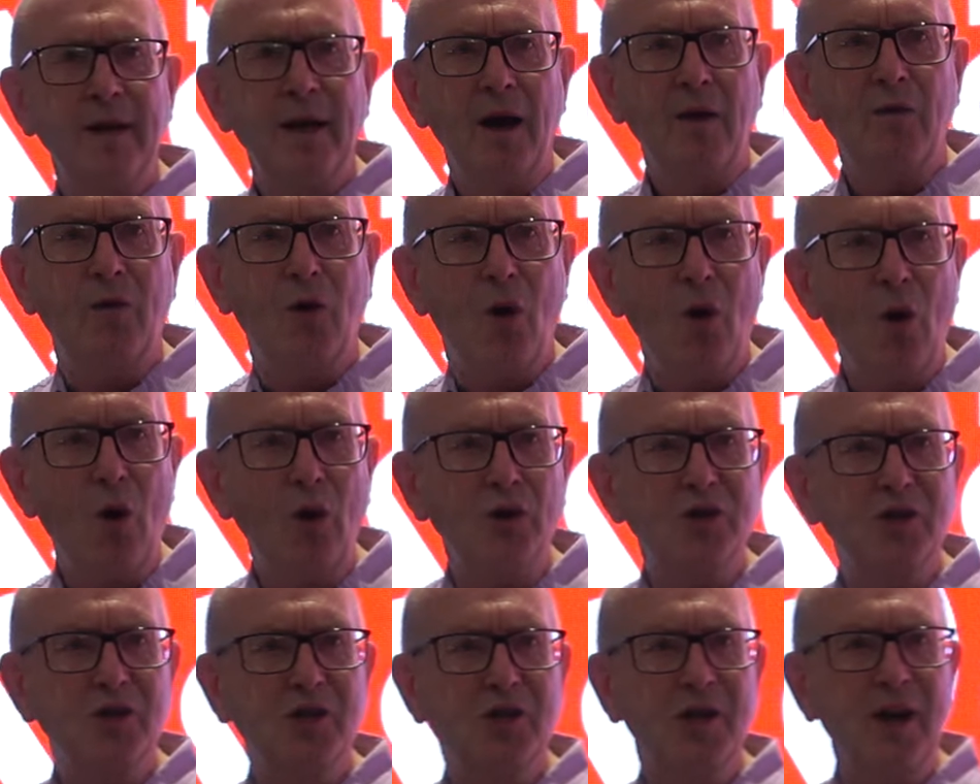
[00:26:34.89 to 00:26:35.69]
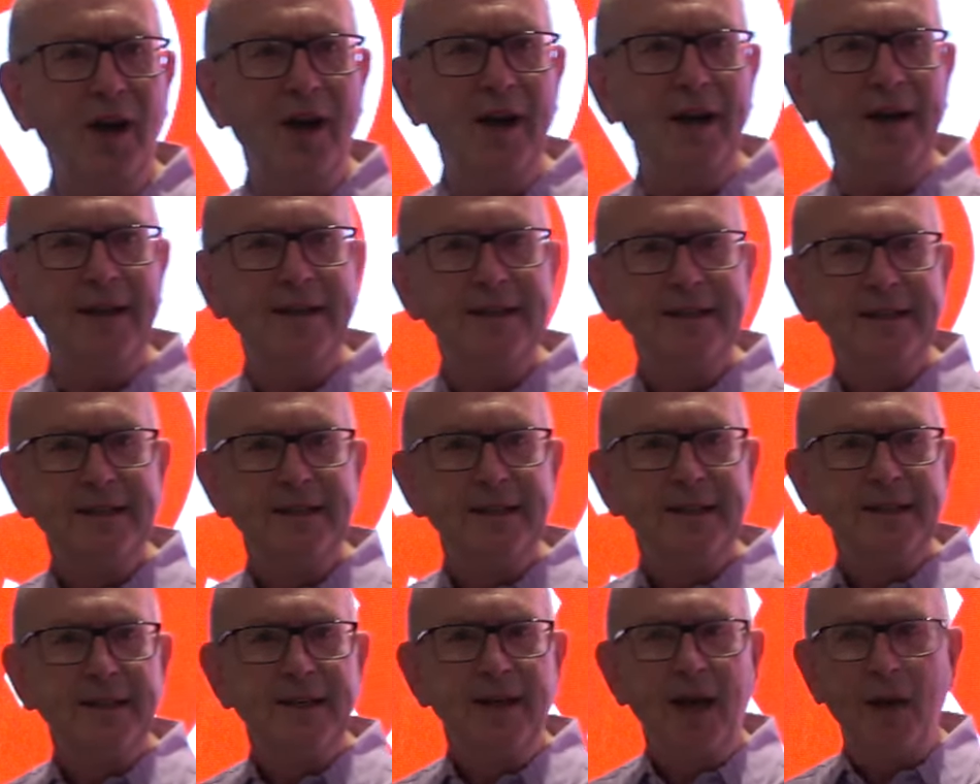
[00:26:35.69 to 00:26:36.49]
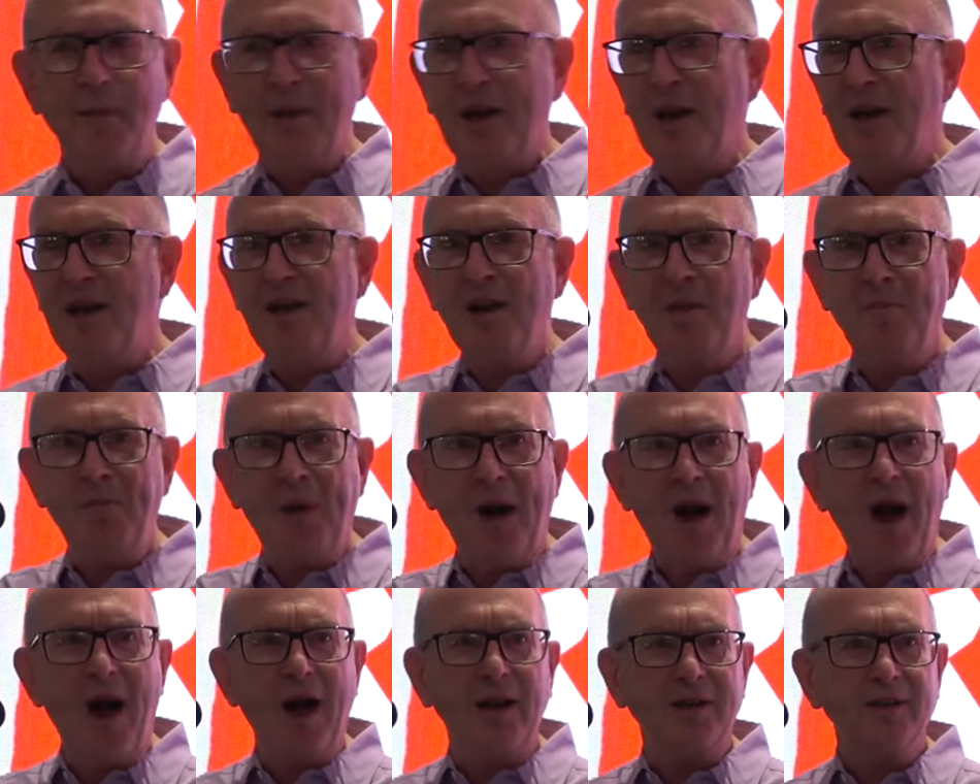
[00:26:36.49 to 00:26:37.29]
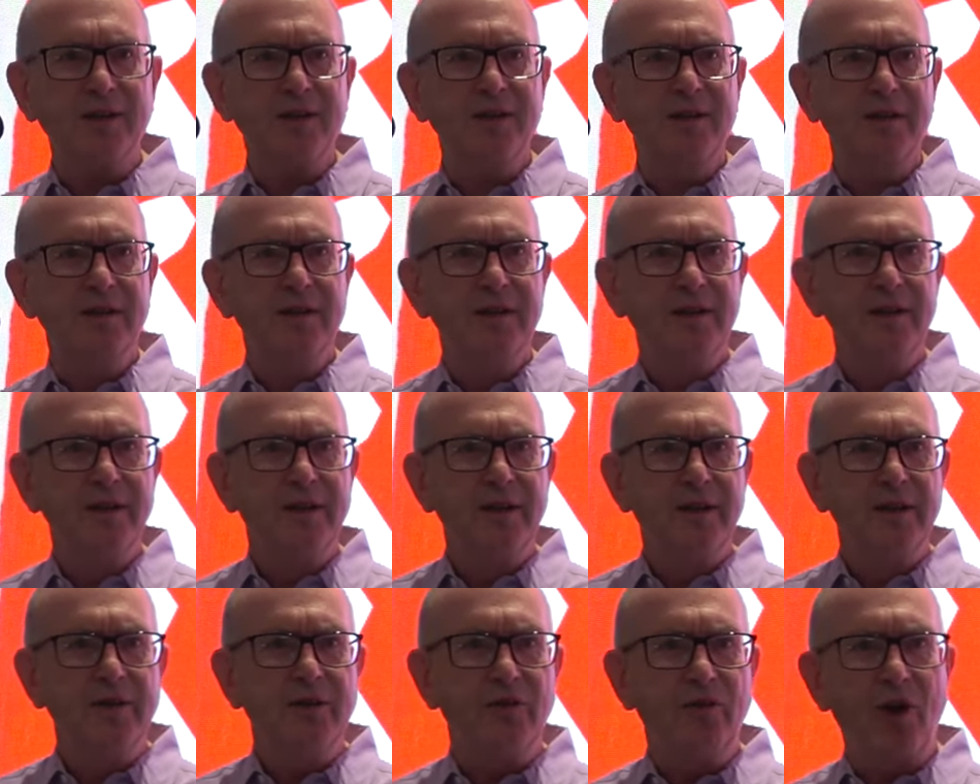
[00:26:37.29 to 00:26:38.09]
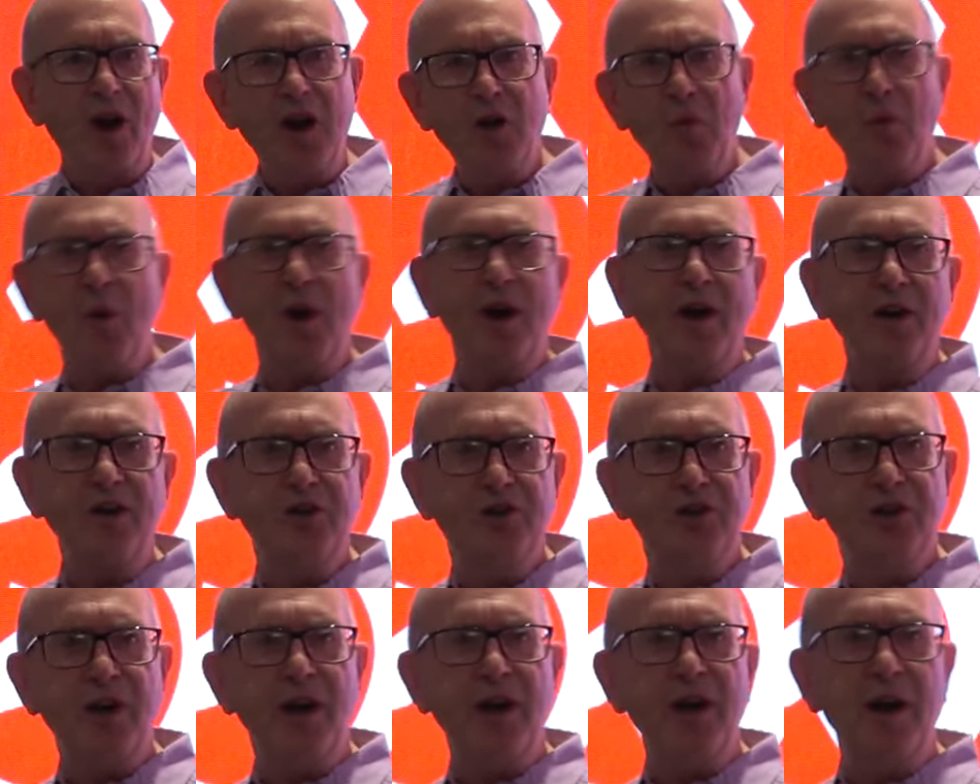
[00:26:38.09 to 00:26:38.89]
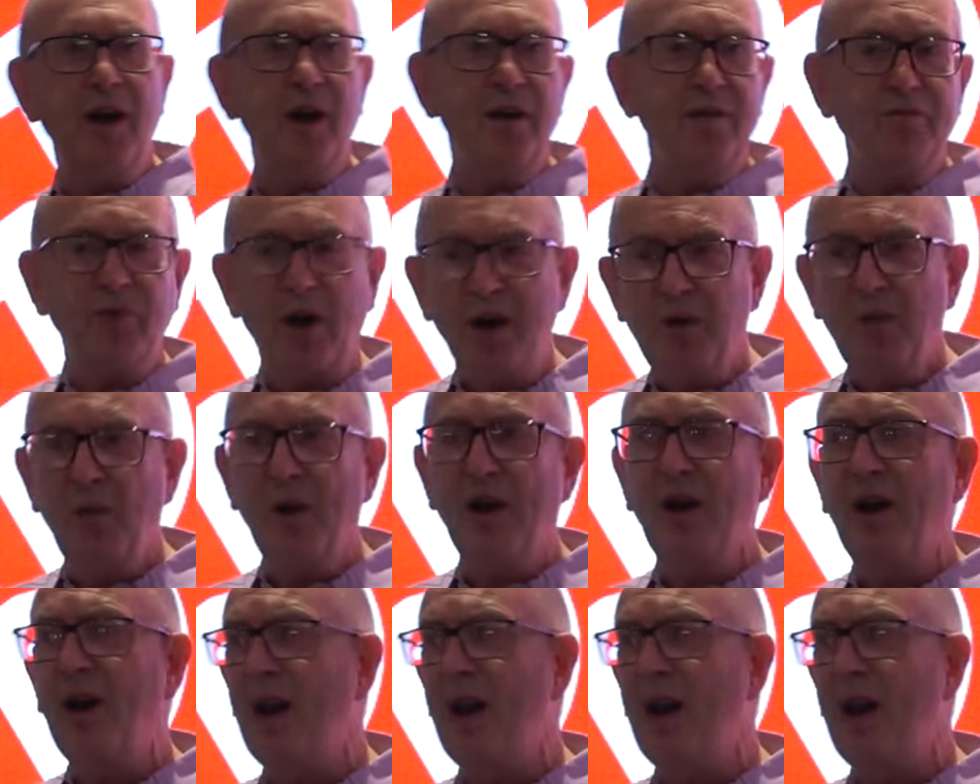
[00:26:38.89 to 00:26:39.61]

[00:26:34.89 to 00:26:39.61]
Of course, uh, I mean, in the past, right-wing uh, right-wing